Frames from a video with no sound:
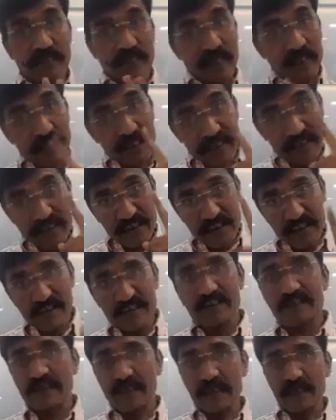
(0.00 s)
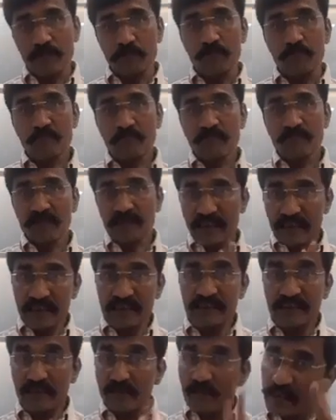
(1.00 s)
and again each slip
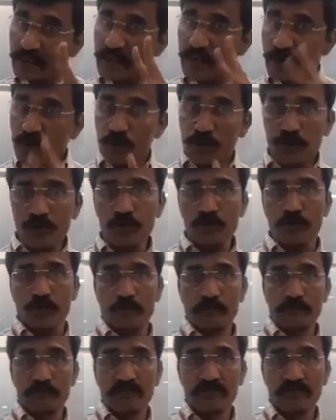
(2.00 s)
is divided into two.